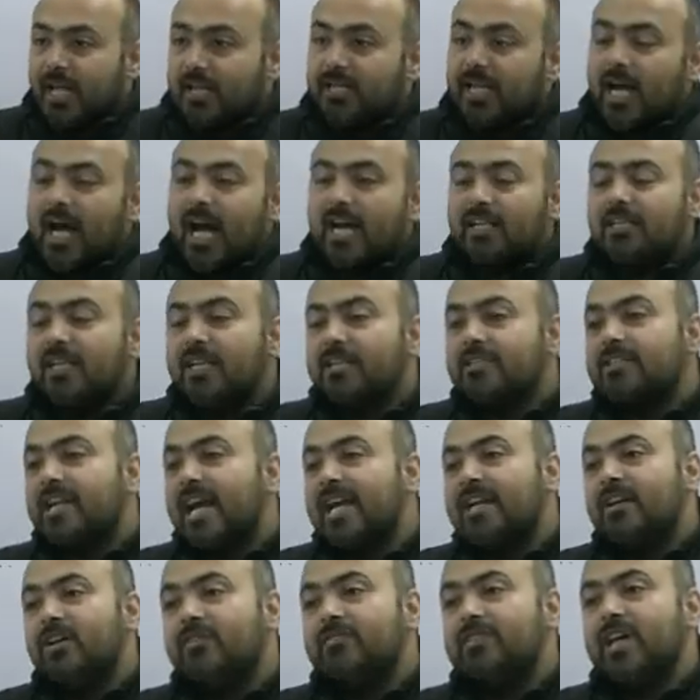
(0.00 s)
The other
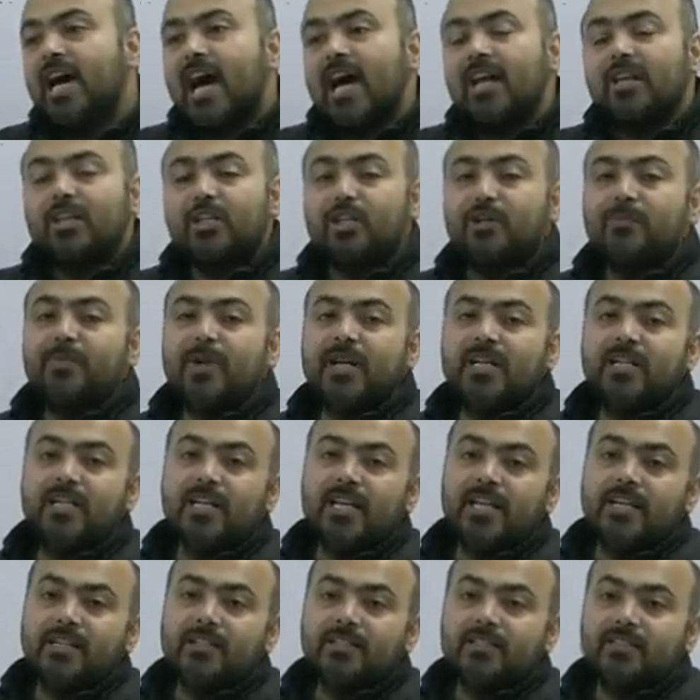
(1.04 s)
side of the argument
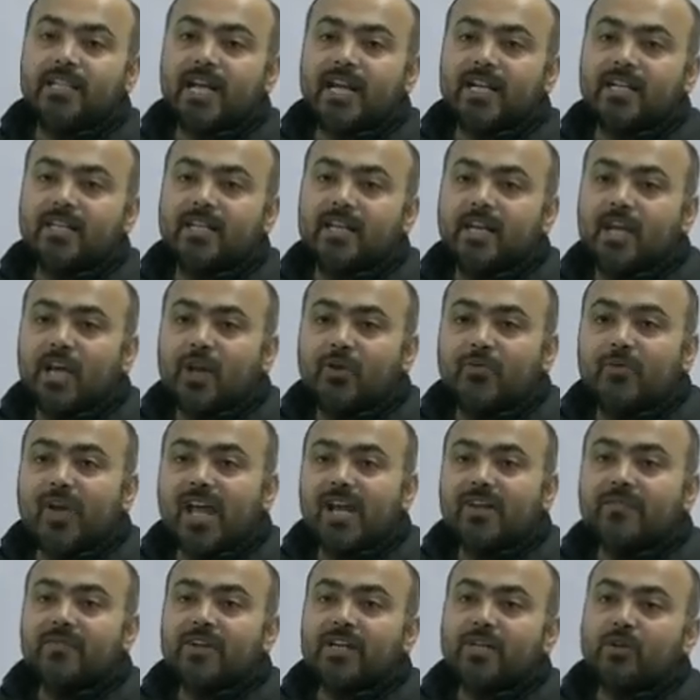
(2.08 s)
is that
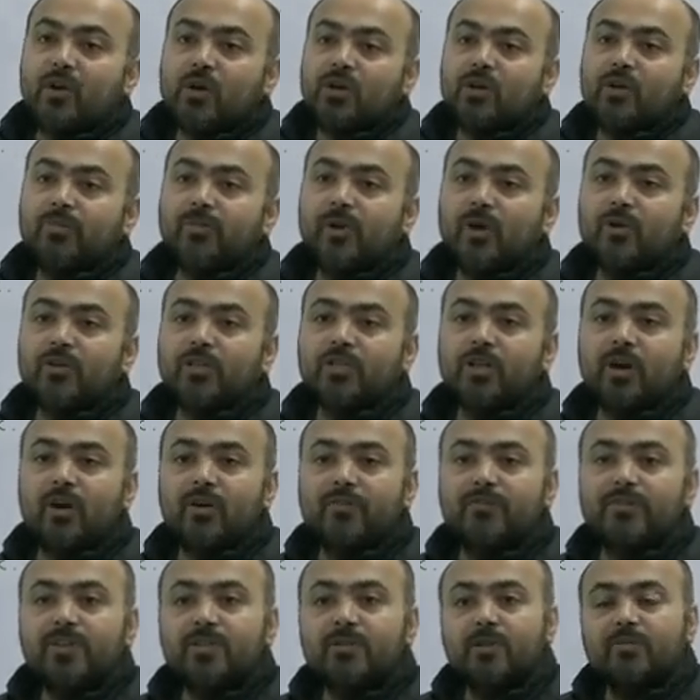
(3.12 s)
when we talk about the
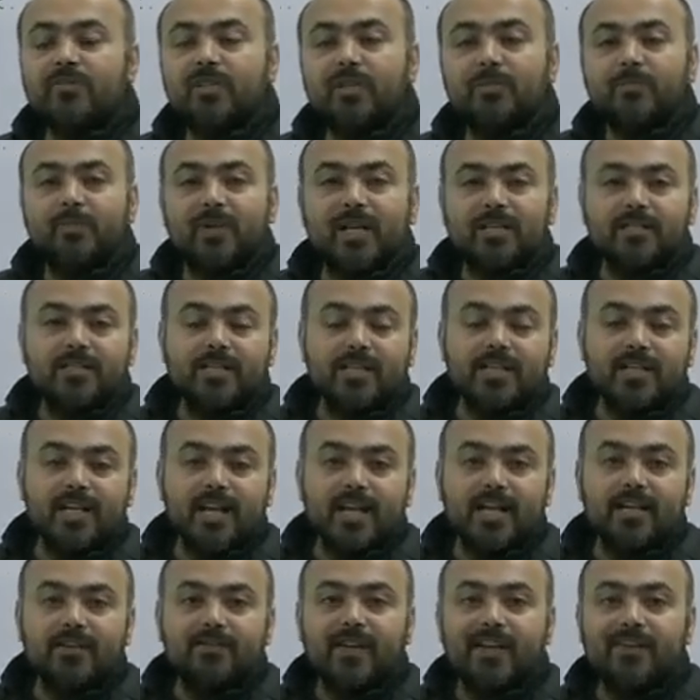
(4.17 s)
office of the
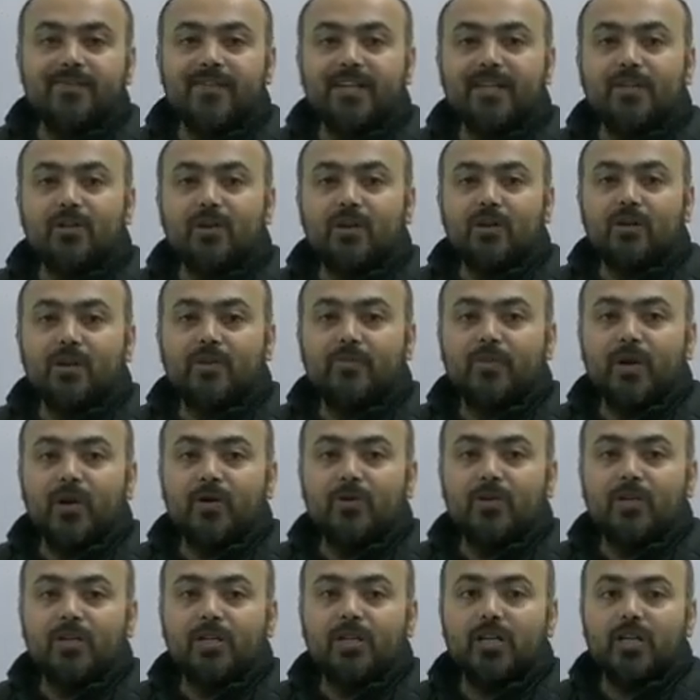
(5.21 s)
president, when we talk
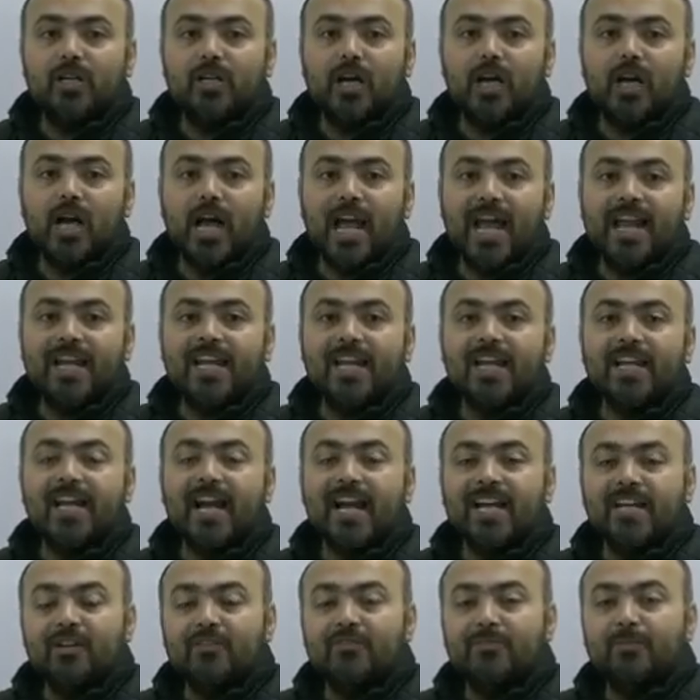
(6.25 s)
about any
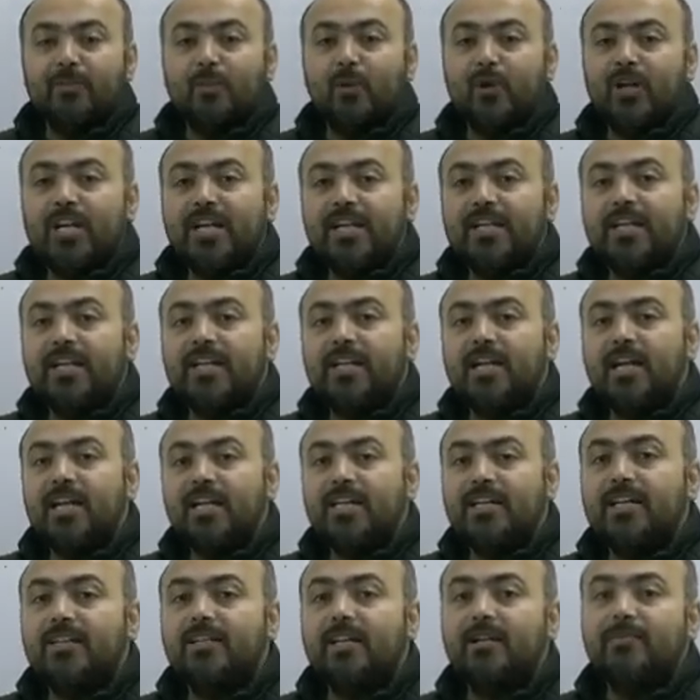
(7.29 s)
kind of political
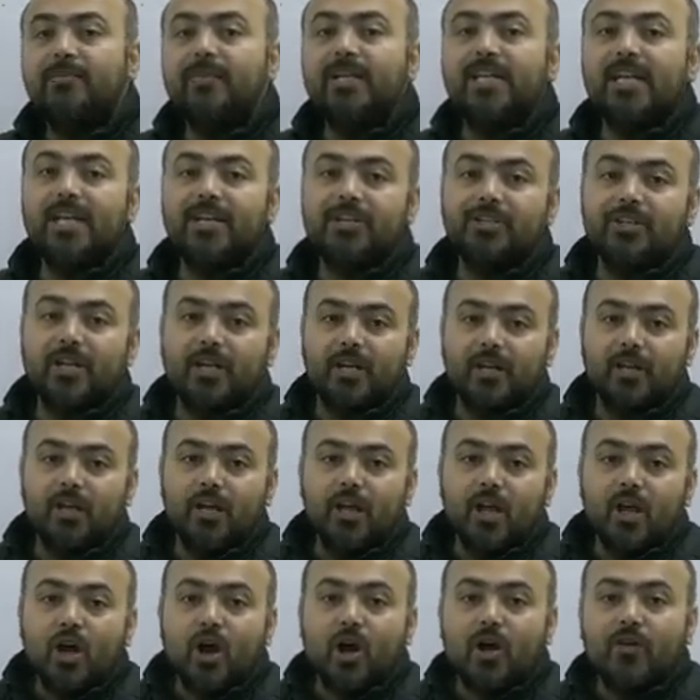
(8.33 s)
determination
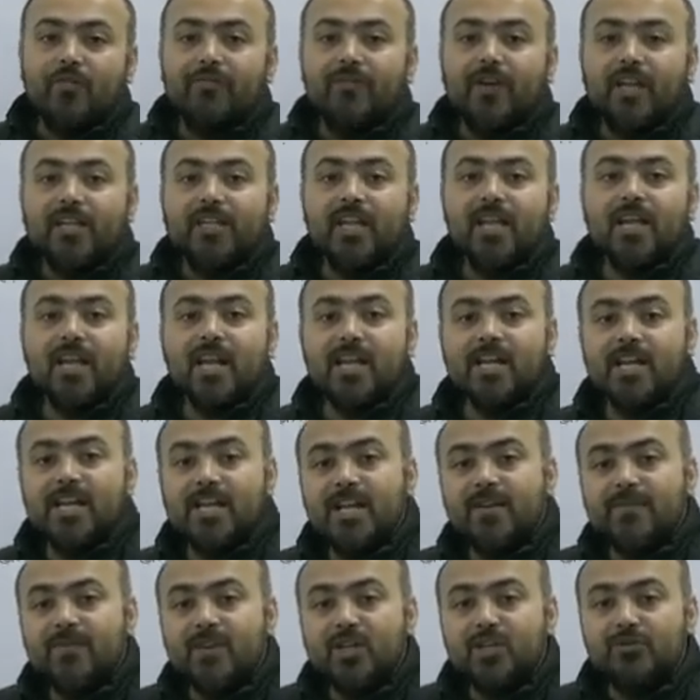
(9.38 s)
of whether an
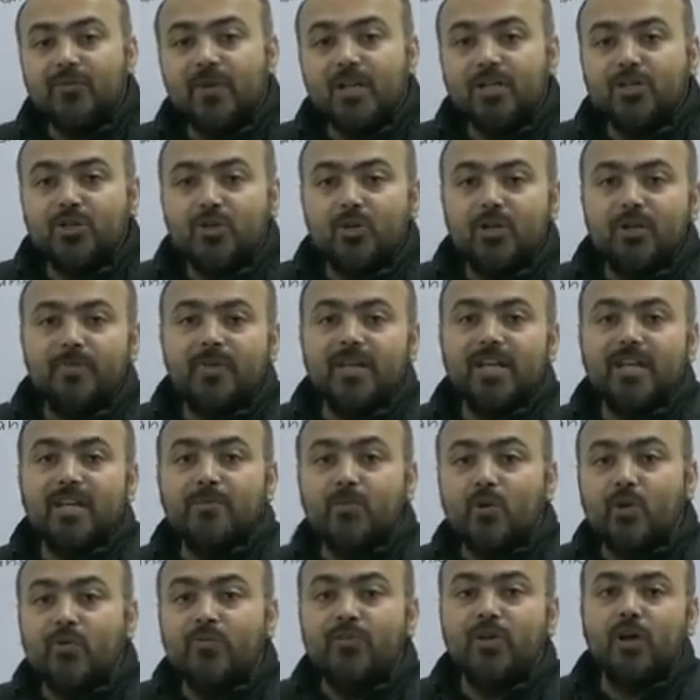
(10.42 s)
individual should be
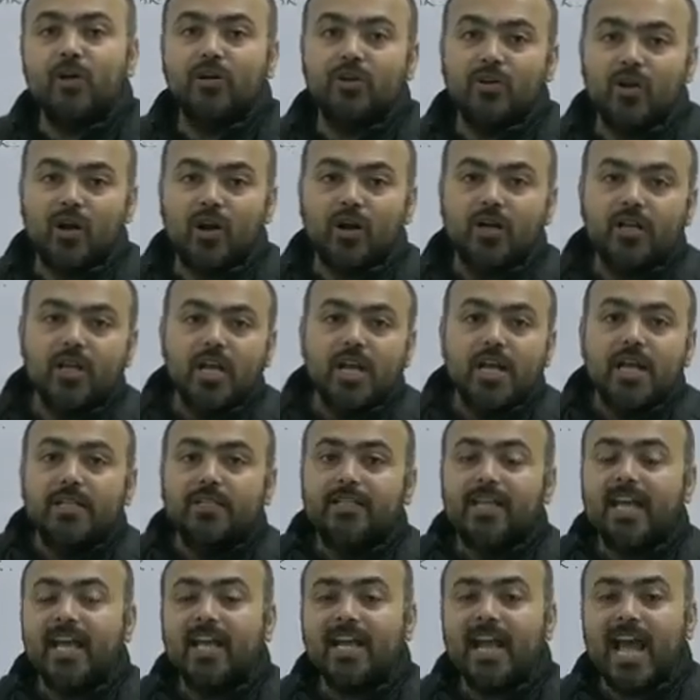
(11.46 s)
removed or not,
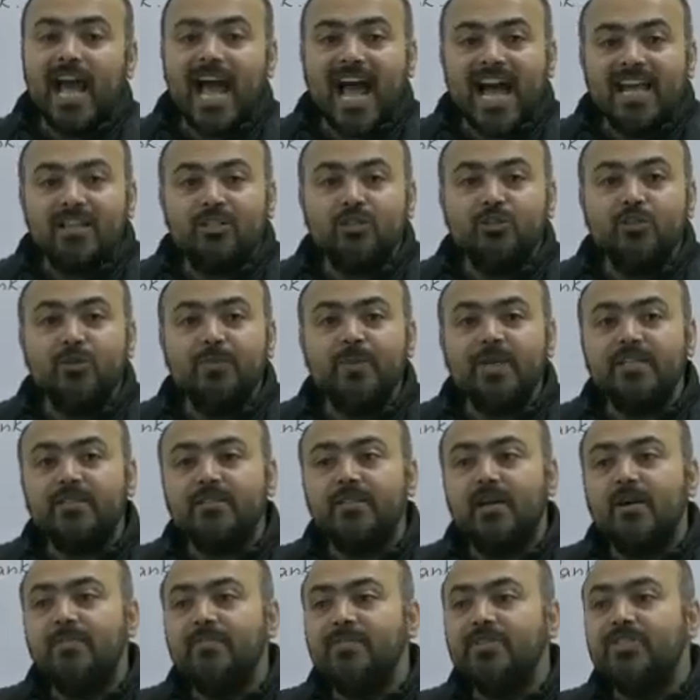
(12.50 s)
there has to be
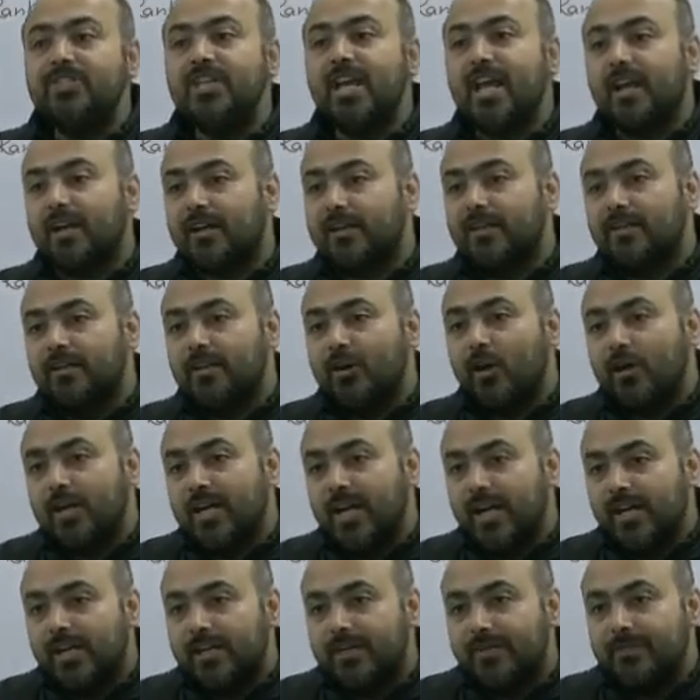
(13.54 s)
some check on
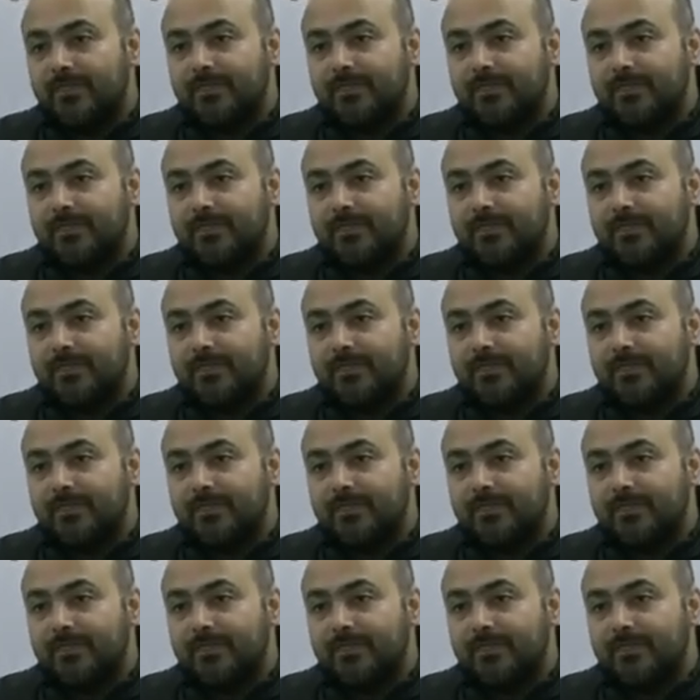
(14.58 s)
it.